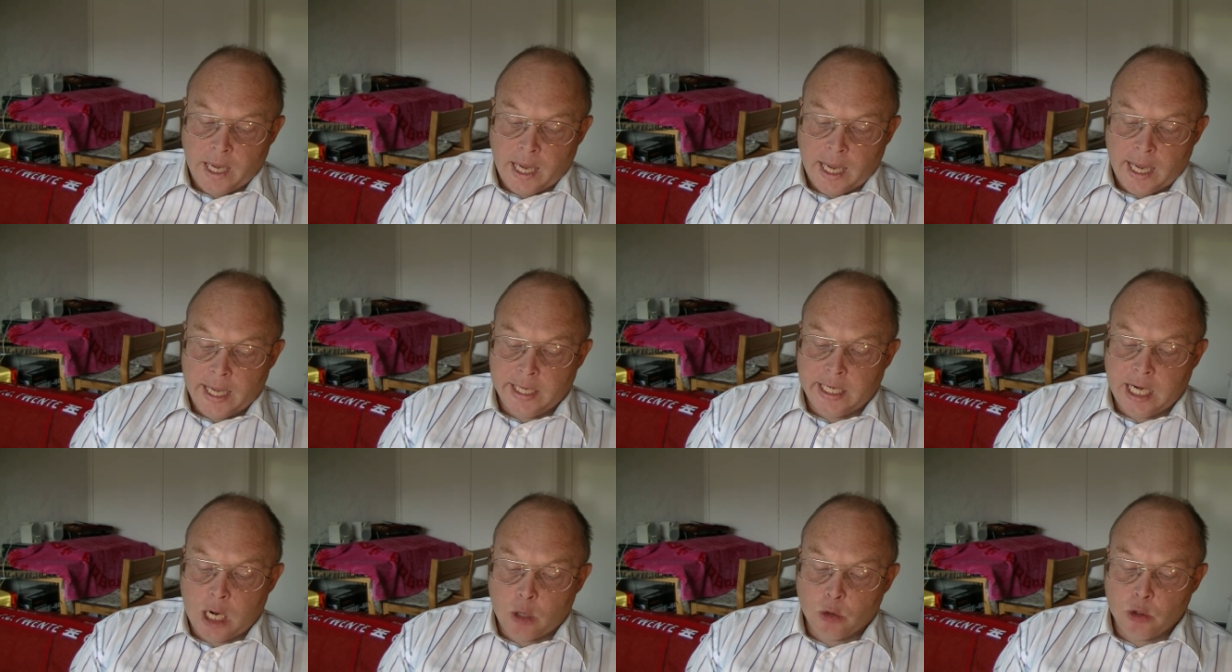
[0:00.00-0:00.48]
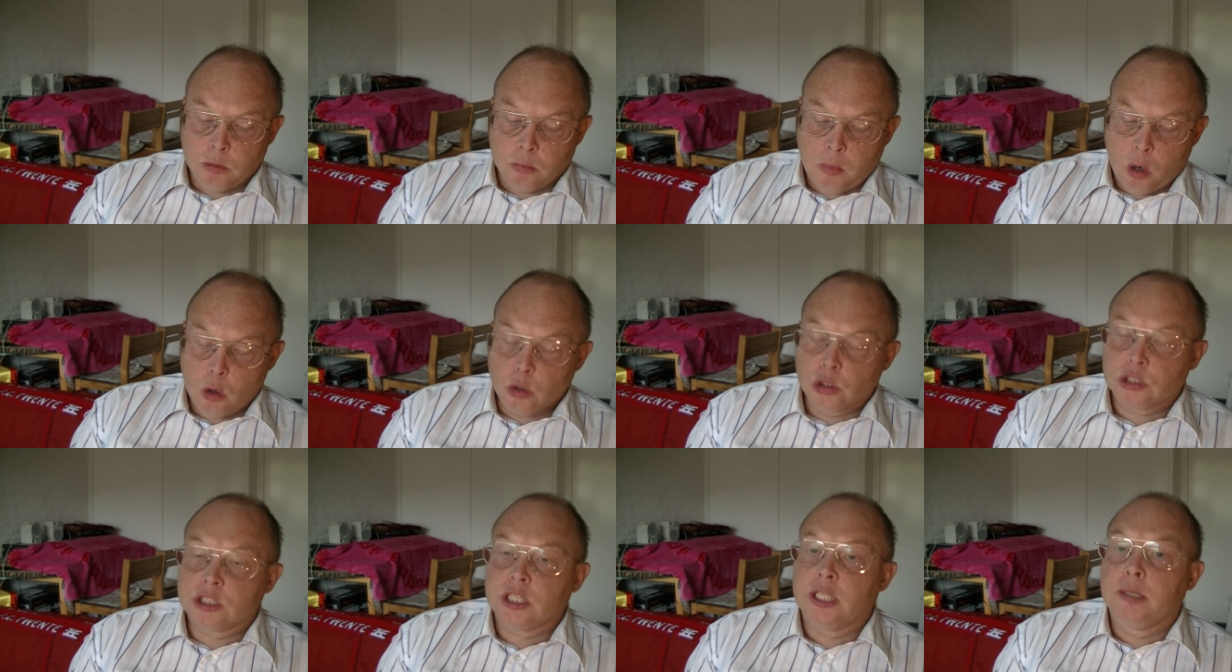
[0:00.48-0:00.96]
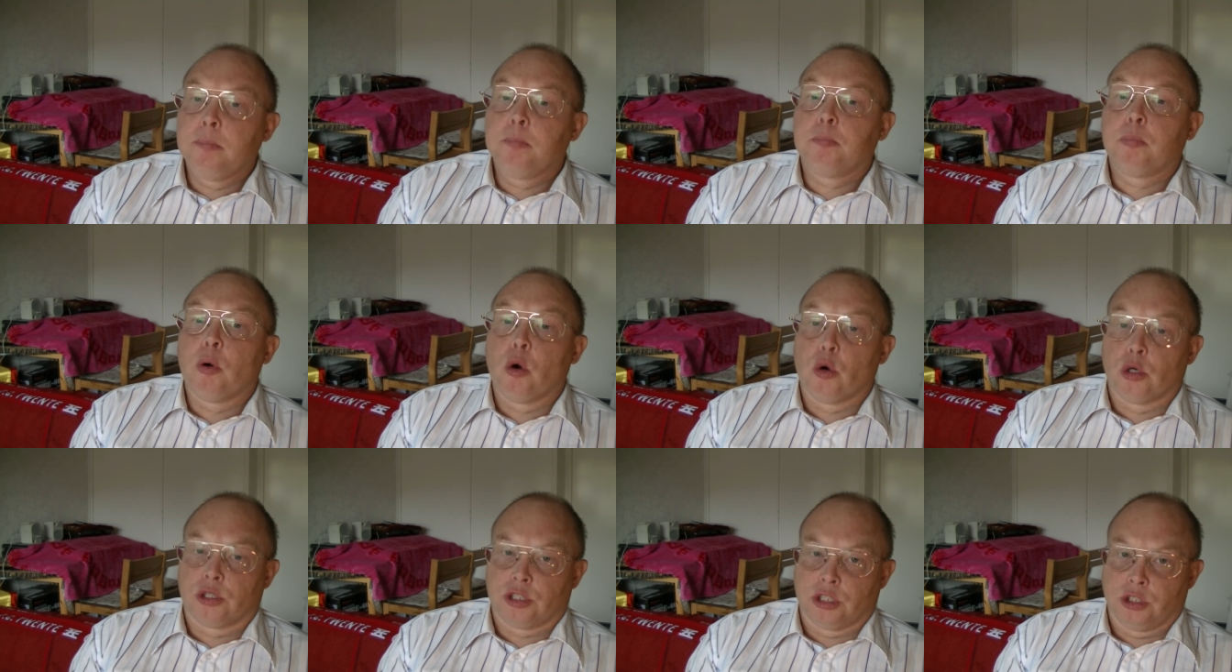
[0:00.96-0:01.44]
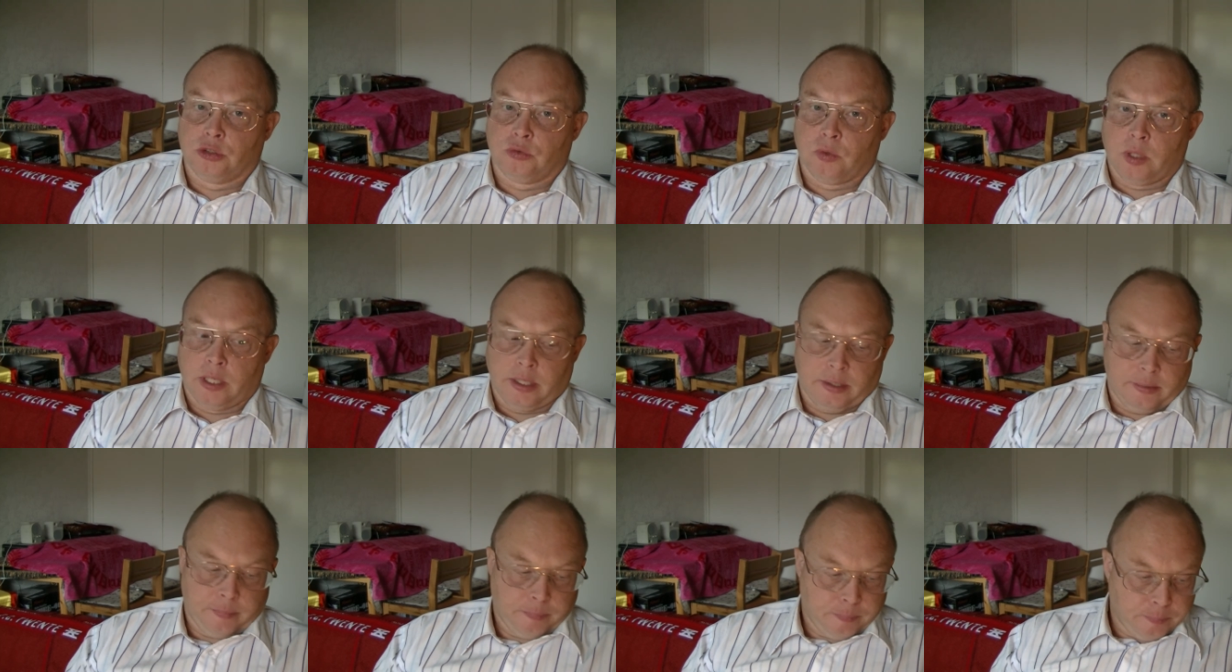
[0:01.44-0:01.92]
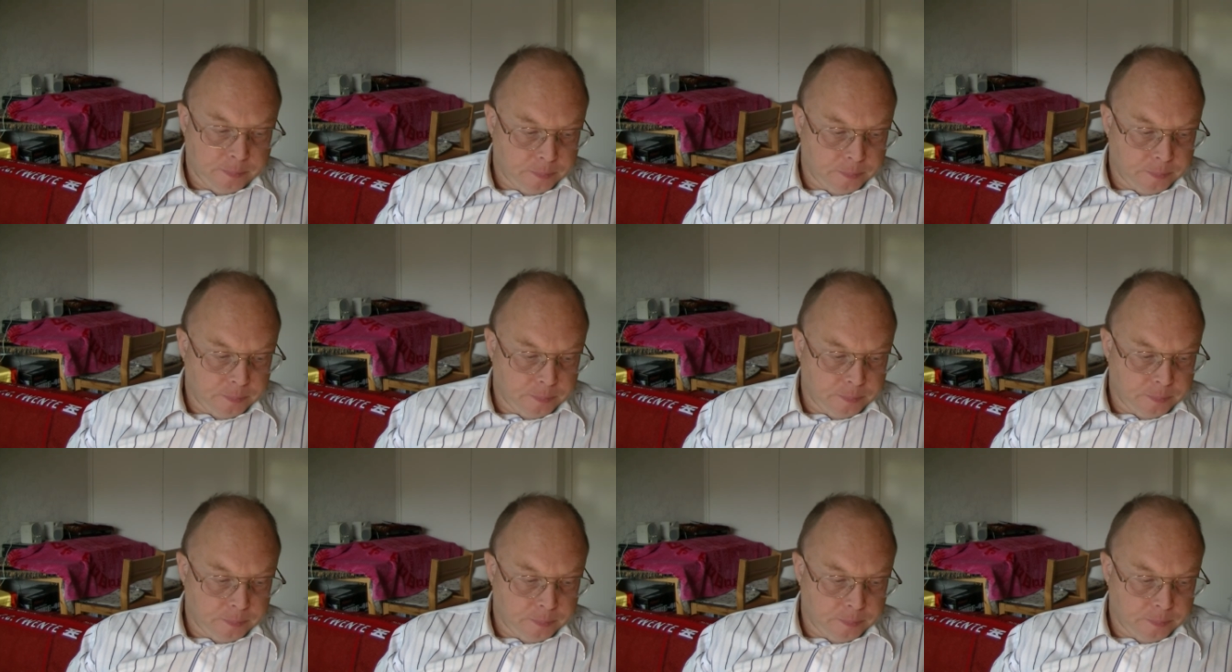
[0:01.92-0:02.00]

And now the most important one